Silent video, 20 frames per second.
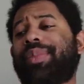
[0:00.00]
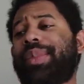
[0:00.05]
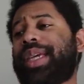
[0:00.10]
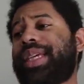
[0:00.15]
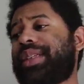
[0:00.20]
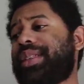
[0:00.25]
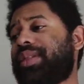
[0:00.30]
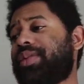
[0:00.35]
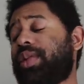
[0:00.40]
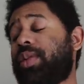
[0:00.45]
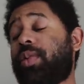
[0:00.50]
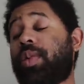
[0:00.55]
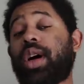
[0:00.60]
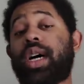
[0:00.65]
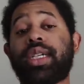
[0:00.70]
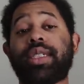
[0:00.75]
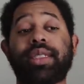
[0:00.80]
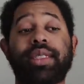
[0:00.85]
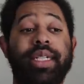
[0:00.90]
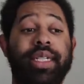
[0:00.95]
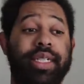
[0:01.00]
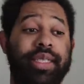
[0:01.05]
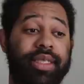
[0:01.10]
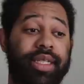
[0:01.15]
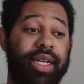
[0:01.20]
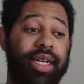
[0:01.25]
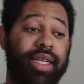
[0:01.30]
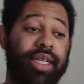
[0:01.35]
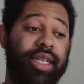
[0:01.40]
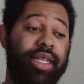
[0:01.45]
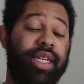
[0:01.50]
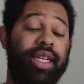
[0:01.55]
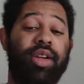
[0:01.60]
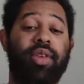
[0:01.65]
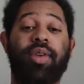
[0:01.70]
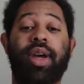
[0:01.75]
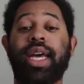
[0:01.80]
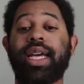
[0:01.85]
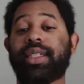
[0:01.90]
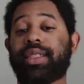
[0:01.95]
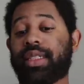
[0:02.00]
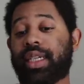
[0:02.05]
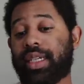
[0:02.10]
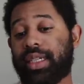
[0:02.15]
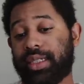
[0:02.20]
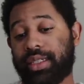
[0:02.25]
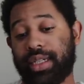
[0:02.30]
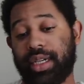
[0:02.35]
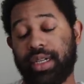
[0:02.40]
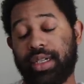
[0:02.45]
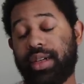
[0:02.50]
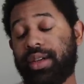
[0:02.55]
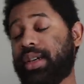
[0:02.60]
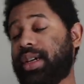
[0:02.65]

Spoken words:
I mean, if it walks like a duck and it quacks like a duck,